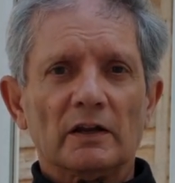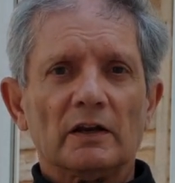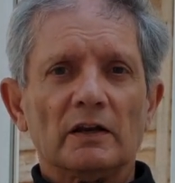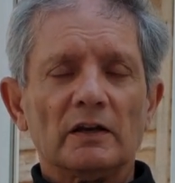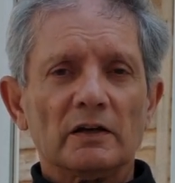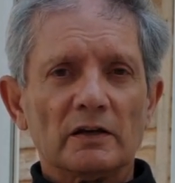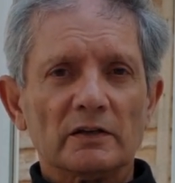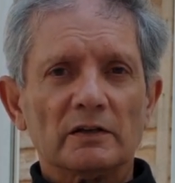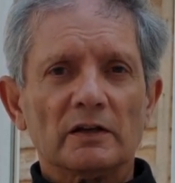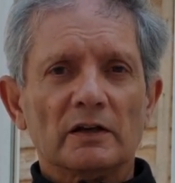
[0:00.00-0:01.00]

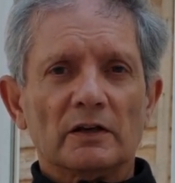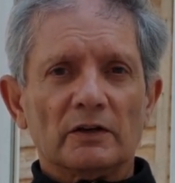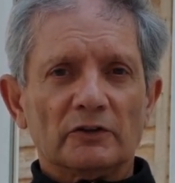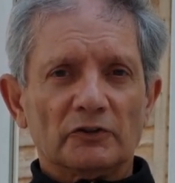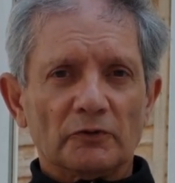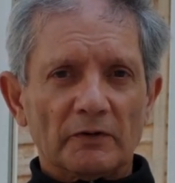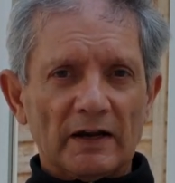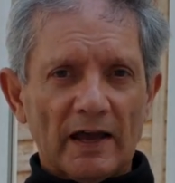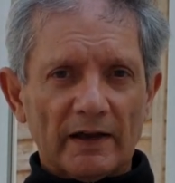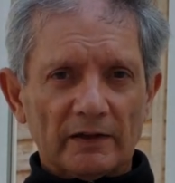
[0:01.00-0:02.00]
Learn to
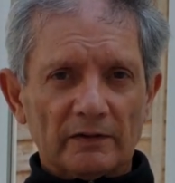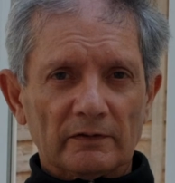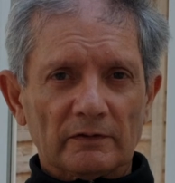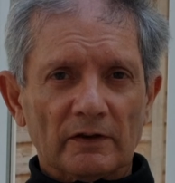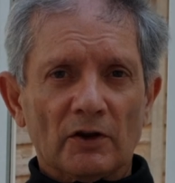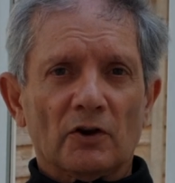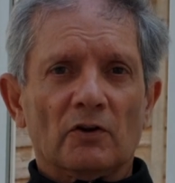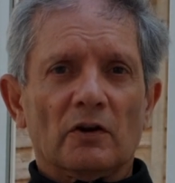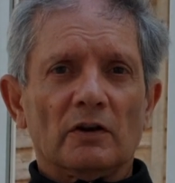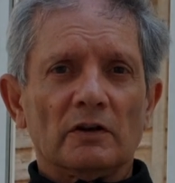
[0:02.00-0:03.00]
relax.
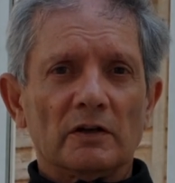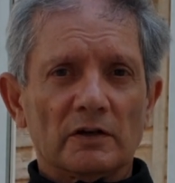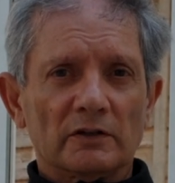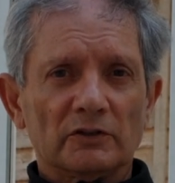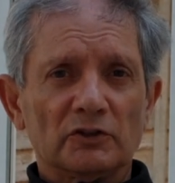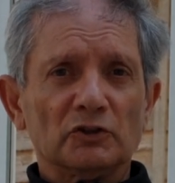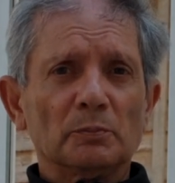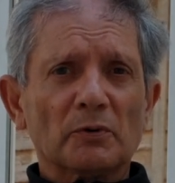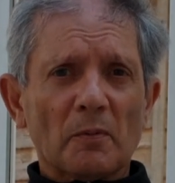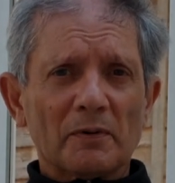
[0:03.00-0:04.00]
Learn to do
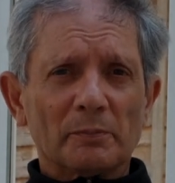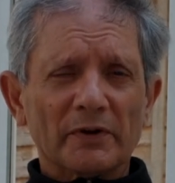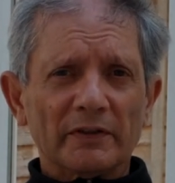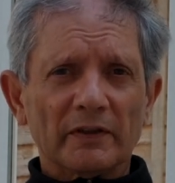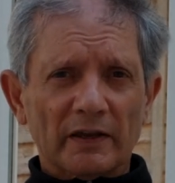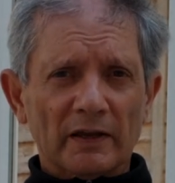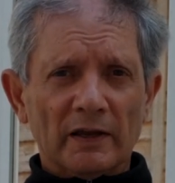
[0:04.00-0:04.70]
proper breathing.